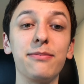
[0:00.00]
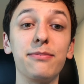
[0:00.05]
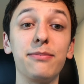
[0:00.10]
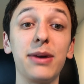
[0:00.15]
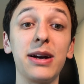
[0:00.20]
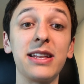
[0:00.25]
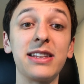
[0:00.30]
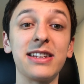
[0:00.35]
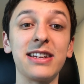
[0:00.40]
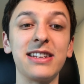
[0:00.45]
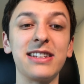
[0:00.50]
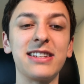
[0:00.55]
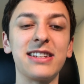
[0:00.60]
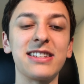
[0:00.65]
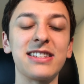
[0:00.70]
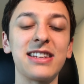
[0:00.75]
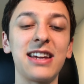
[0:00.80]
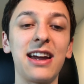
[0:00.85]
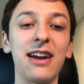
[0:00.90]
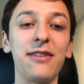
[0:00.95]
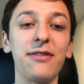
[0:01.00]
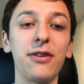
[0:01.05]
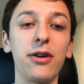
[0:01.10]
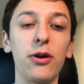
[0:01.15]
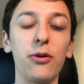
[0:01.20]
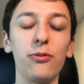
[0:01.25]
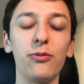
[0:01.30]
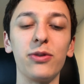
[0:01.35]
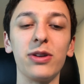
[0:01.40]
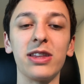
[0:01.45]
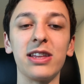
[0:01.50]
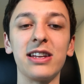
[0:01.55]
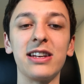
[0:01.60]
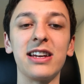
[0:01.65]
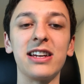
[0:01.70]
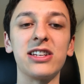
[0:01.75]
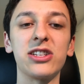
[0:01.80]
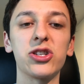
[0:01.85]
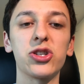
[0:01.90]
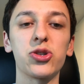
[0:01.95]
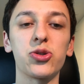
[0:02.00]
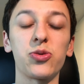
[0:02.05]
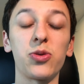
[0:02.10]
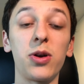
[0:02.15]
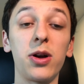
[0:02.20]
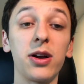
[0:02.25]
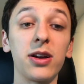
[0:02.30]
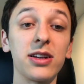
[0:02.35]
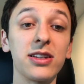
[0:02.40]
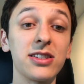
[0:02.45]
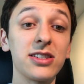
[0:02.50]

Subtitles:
but it does have a really nice strong